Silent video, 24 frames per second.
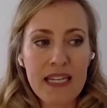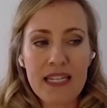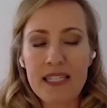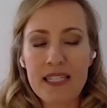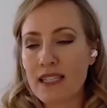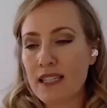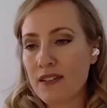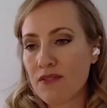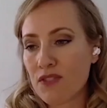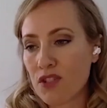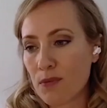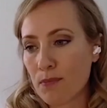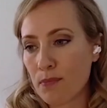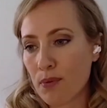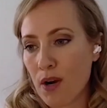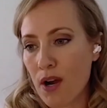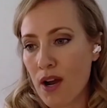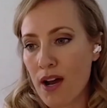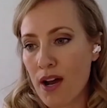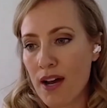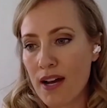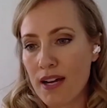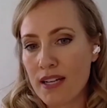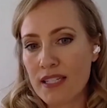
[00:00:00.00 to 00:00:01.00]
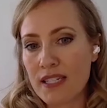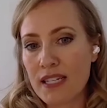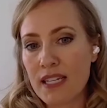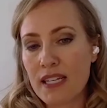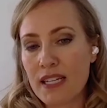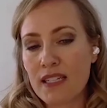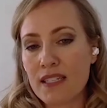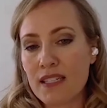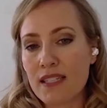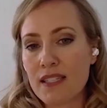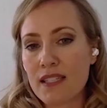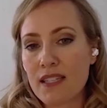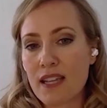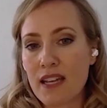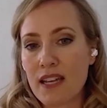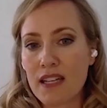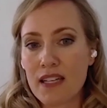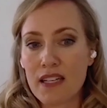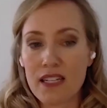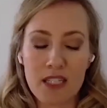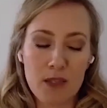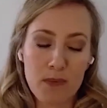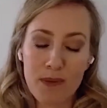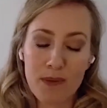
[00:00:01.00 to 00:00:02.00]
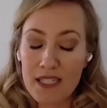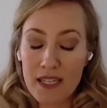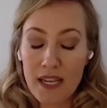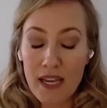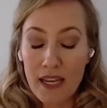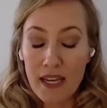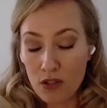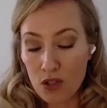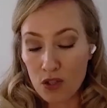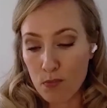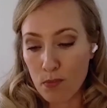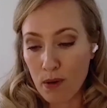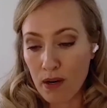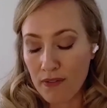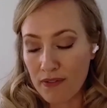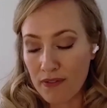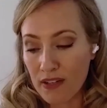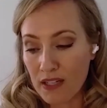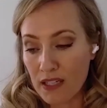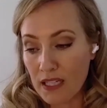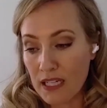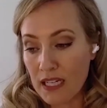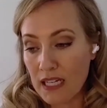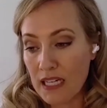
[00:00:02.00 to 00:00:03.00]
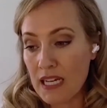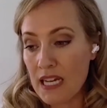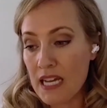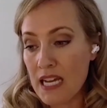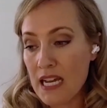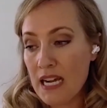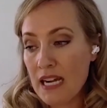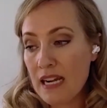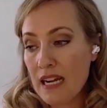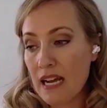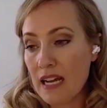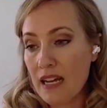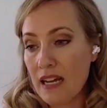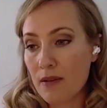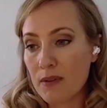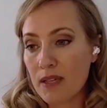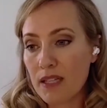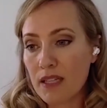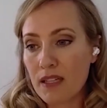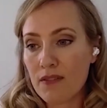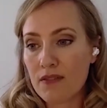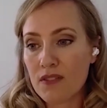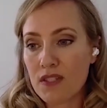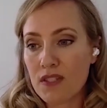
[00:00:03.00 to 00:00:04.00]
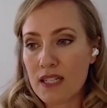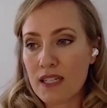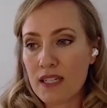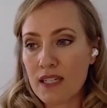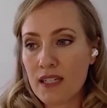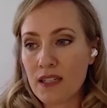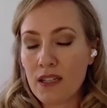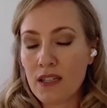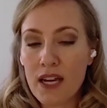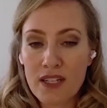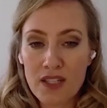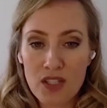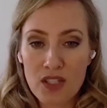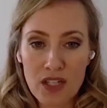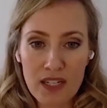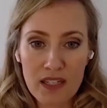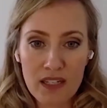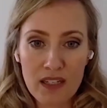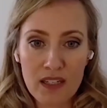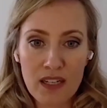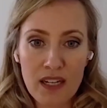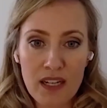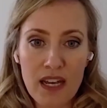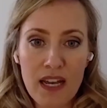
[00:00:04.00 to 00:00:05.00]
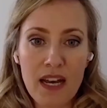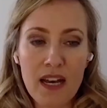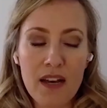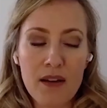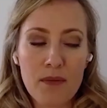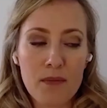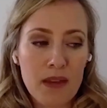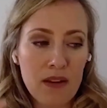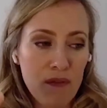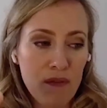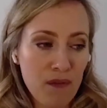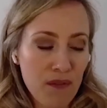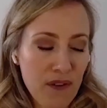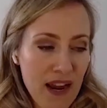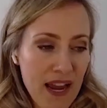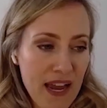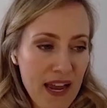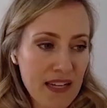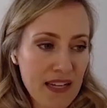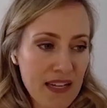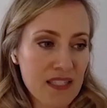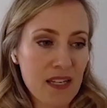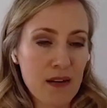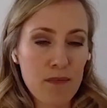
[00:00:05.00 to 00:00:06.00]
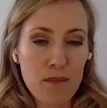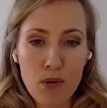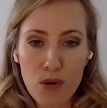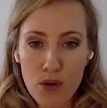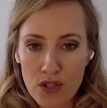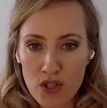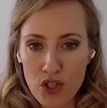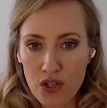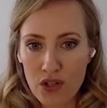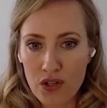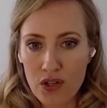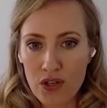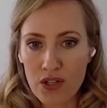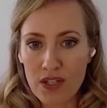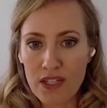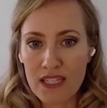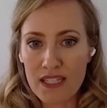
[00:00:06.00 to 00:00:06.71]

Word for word: He's lived abroad. He's he speaks English perfectly, and um, he lived in London, um, in France, in Portugal.